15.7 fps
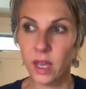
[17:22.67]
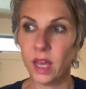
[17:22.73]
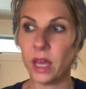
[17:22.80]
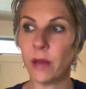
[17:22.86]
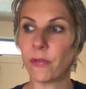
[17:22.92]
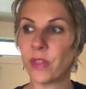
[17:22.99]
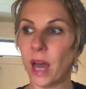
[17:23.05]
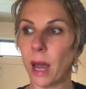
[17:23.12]

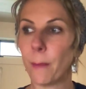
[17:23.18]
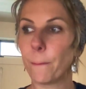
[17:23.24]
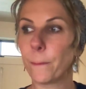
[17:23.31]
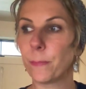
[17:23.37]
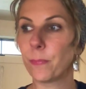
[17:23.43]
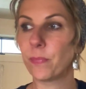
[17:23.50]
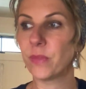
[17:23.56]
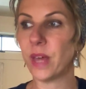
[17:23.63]
If that
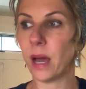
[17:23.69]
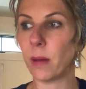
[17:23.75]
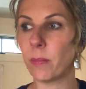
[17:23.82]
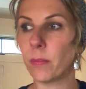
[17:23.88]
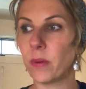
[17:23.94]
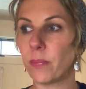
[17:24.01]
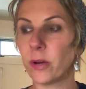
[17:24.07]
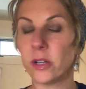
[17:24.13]

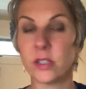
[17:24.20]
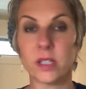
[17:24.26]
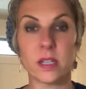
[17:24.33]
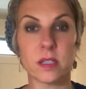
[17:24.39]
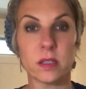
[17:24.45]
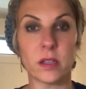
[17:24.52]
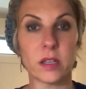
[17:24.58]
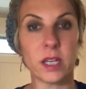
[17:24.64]
person
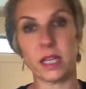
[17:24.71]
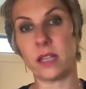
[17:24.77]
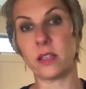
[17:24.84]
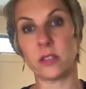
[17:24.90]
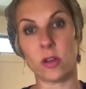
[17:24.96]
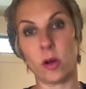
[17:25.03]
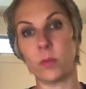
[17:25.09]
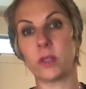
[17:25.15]
is looking at
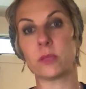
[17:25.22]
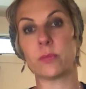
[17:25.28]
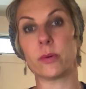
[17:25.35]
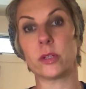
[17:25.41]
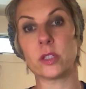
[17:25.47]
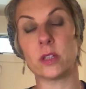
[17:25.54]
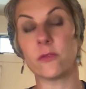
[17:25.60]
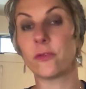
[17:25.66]
this homeless
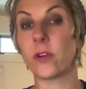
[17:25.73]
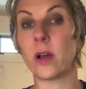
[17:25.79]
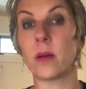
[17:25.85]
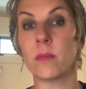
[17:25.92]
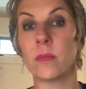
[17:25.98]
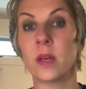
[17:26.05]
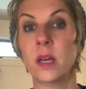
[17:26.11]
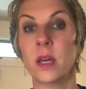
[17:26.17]
person from